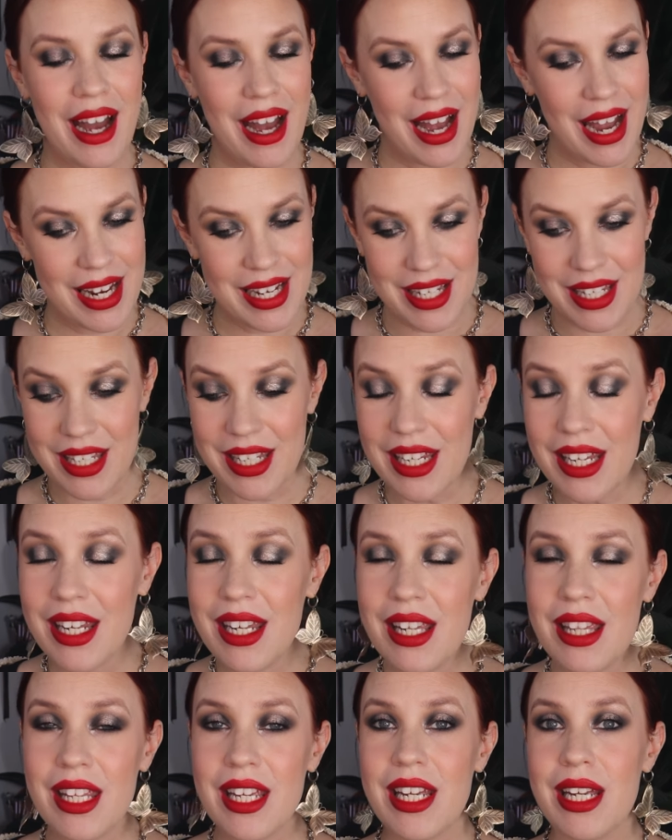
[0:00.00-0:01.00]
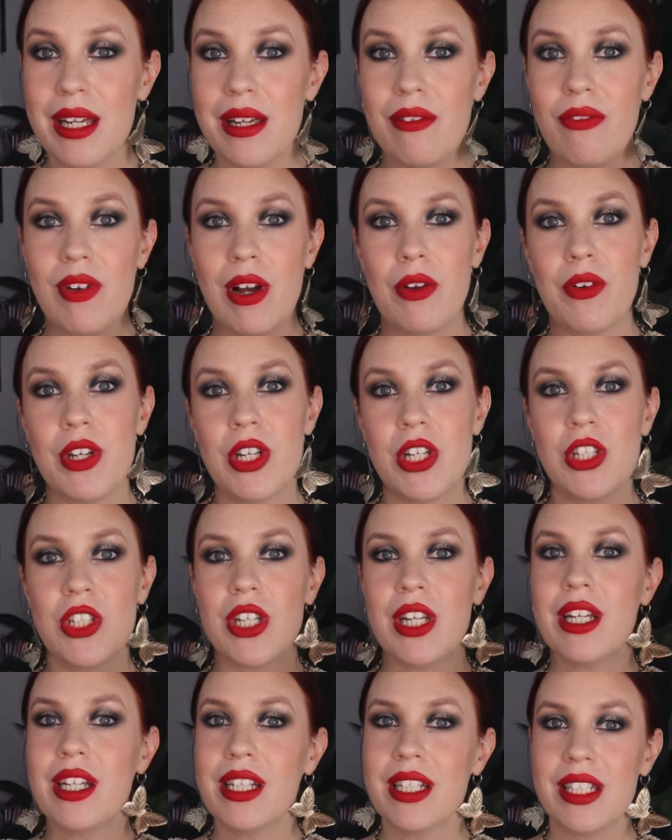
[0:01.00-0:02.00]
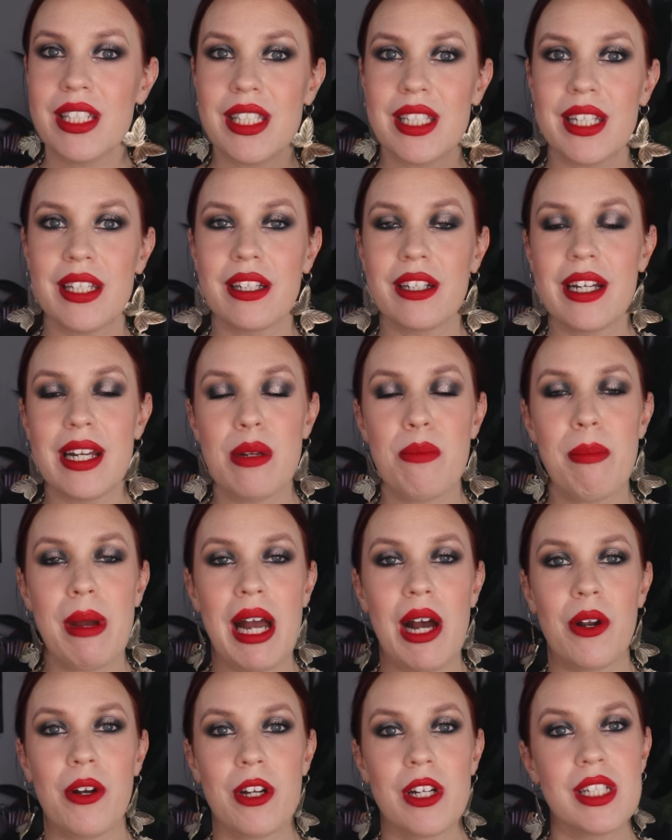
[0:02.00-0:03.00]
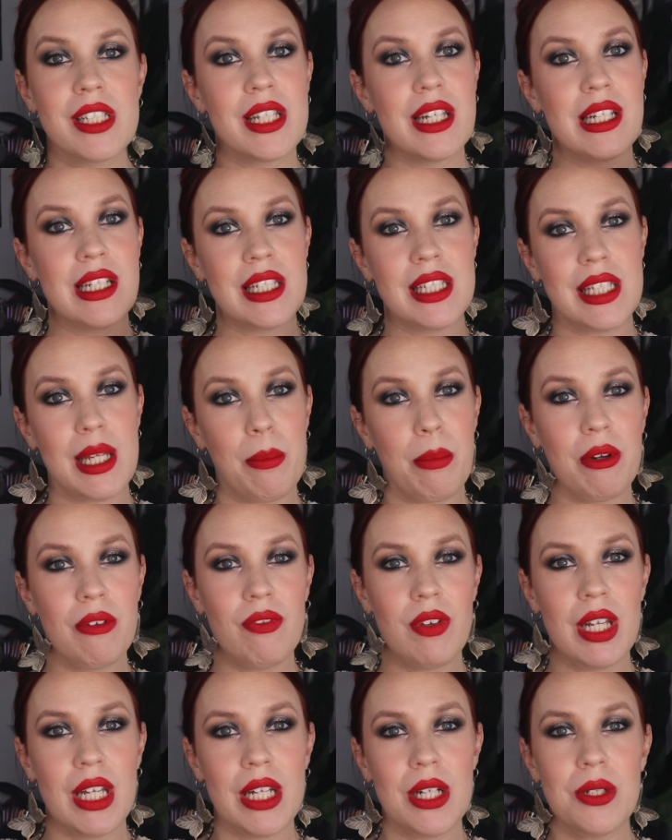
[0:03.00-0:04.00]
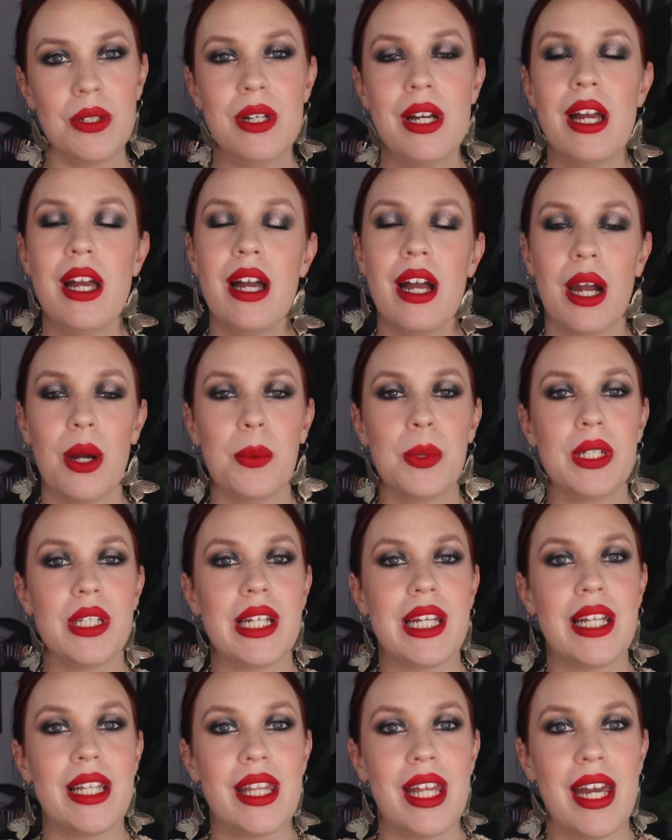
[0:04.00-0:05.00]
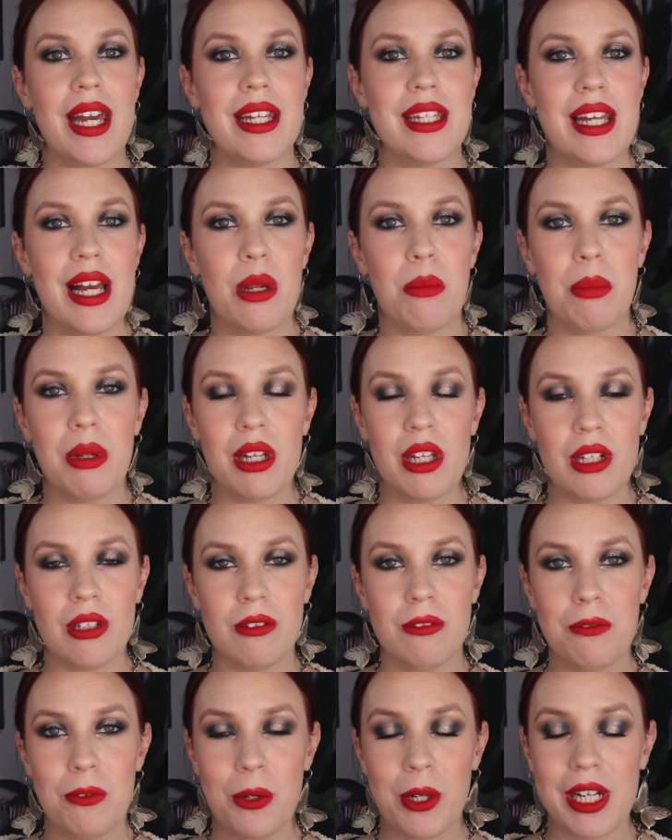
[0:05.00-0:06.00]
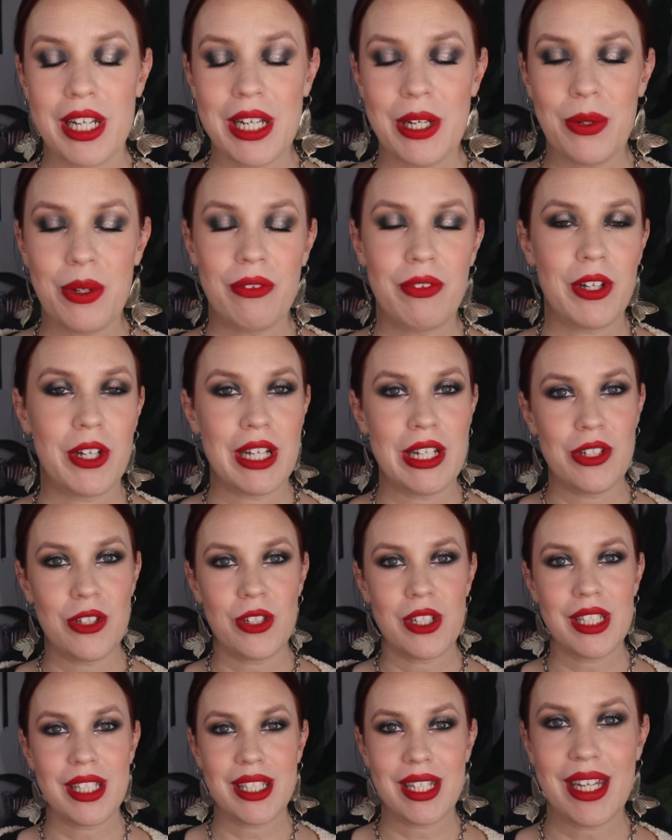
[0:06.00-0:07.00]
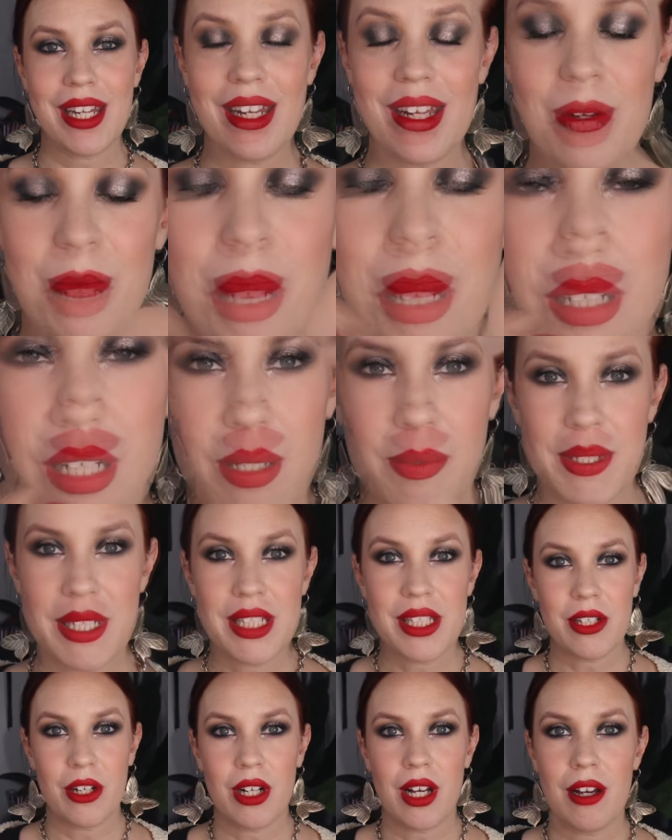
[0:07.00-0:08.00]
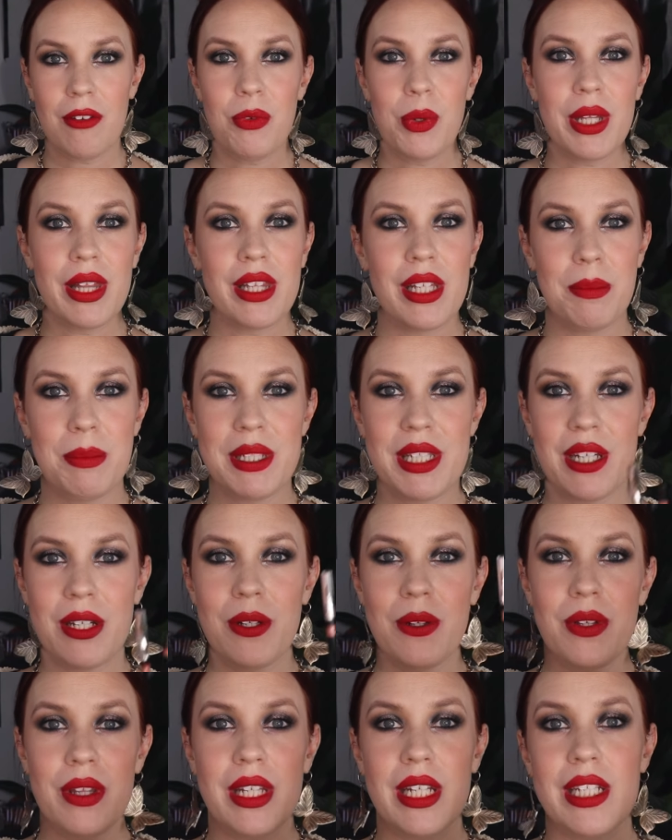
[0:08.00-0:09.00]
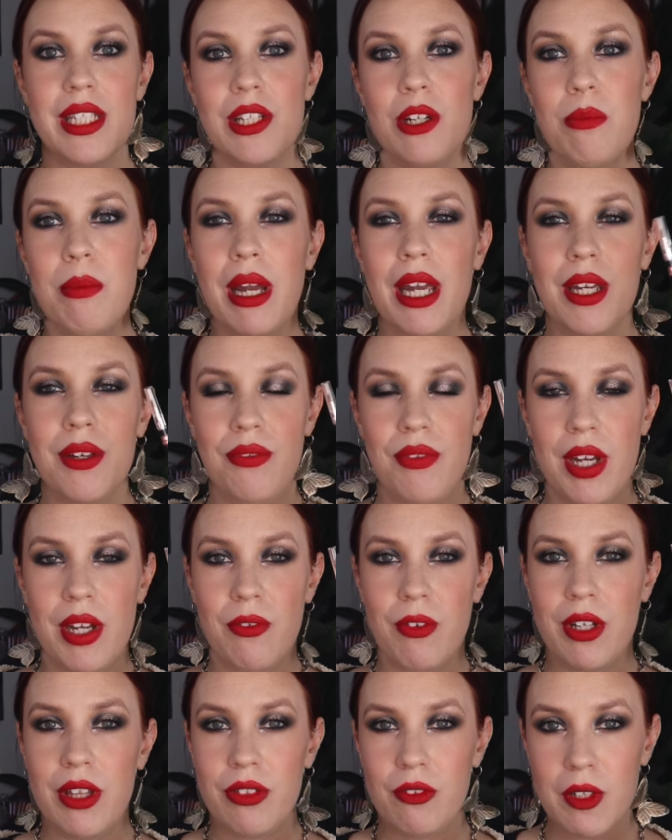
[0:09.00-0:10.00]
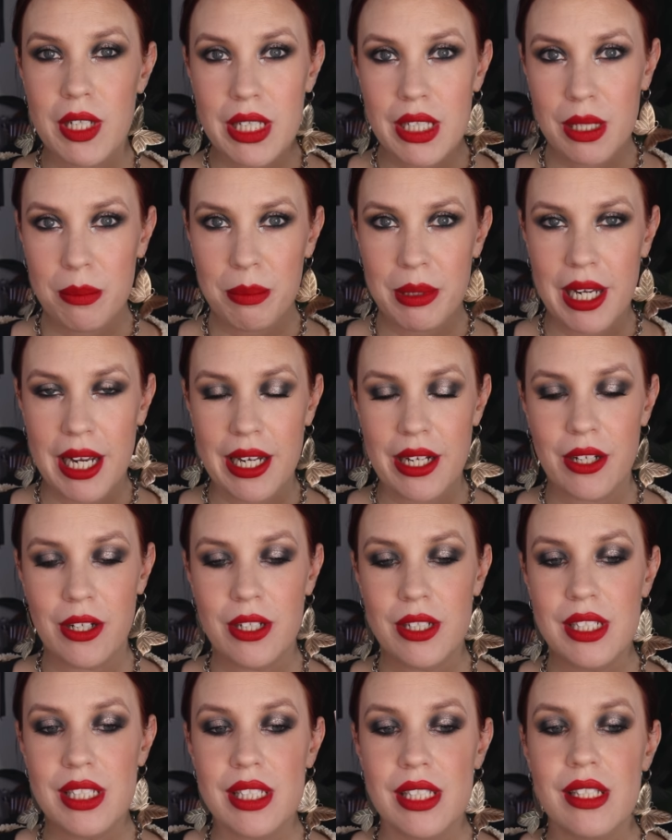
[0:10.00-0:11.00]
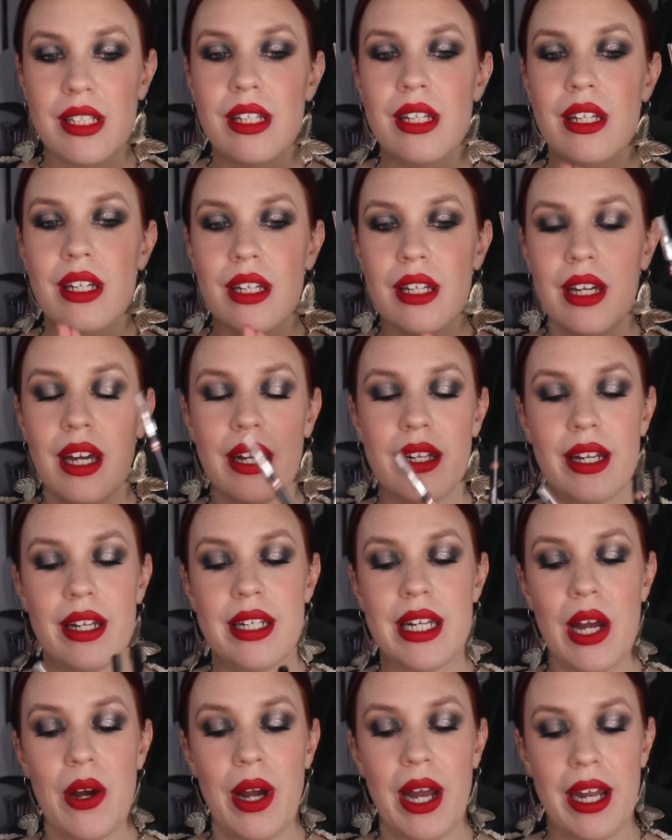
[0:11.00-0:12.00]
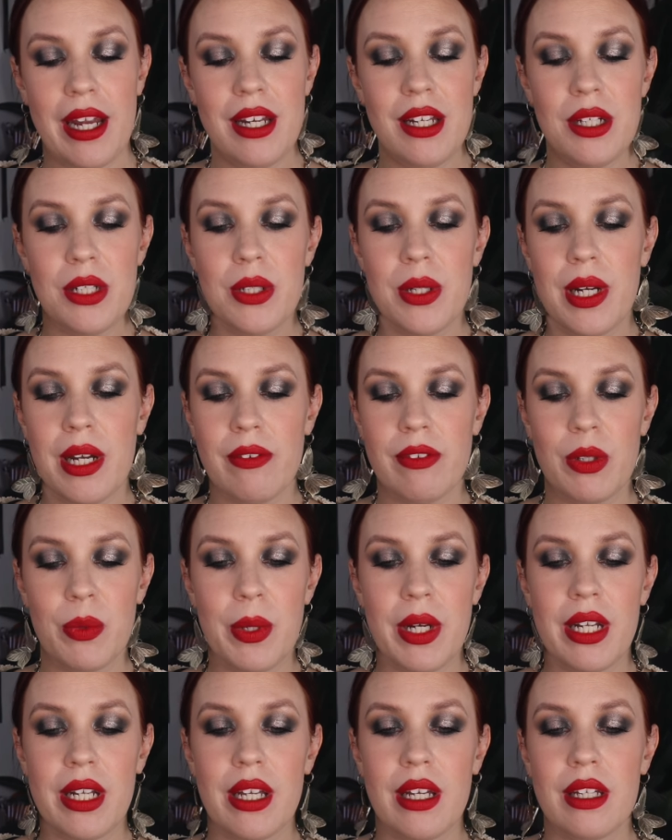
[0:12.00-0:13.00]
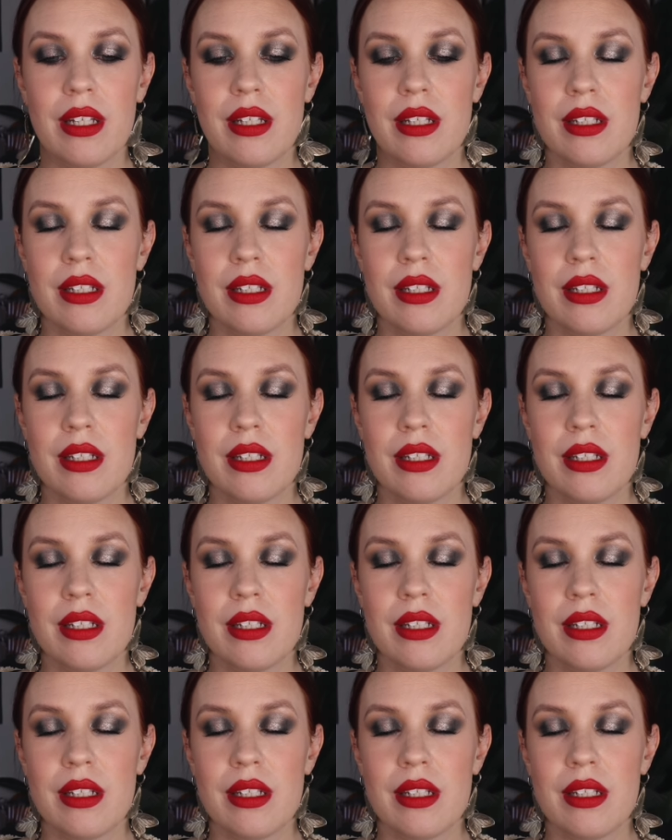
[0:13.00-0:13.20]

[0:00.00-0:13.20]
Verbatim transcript: I did the foundation and concealer and powders in a separate video. I will link that down below for you if you're interested. I'm gonna start off with lips though. These are my favorite three lip liners now I know everyone